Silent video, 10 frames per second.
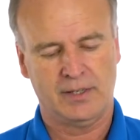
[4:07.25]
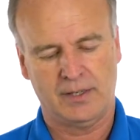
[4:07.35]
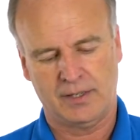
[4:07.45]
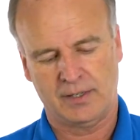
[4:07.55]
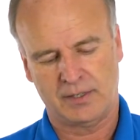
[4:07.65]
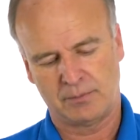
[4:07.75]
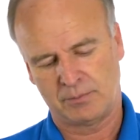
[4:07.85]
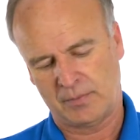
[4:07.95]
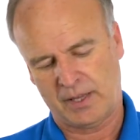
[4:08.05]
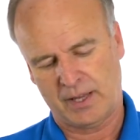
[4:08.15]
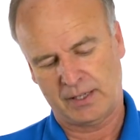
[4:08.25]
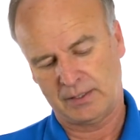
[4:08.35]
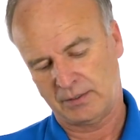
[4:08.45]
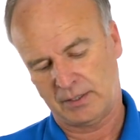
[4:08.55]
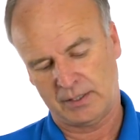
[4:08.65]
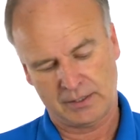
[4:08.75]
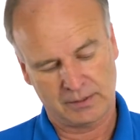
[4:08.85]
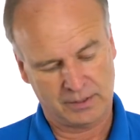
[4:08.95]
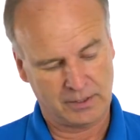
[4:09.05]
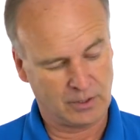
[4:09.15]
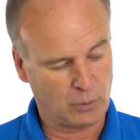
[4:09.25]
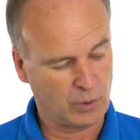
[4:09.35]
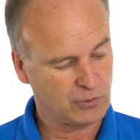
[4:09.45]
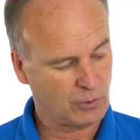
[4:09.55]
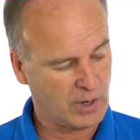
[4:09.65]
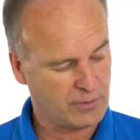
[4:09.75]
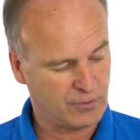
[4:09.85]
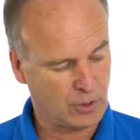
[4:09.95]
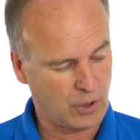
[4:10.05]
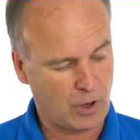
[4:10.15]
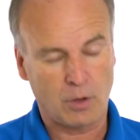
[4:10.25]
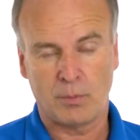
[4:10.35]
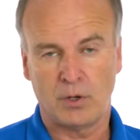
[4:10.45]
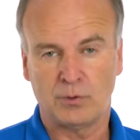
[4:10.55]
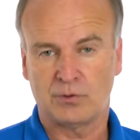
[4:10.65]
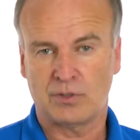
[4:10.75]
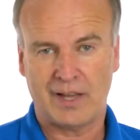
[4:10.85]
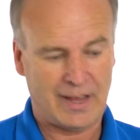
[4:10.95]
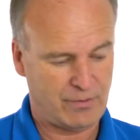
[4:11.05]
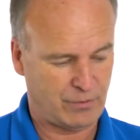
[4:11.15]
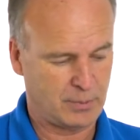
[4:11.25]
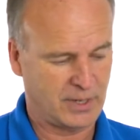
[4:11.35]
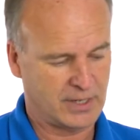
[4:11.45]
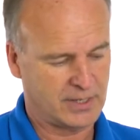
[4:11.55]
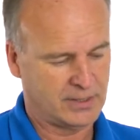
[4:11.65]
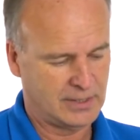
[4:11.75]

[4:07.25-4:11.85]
You know, it works great for almost everybody.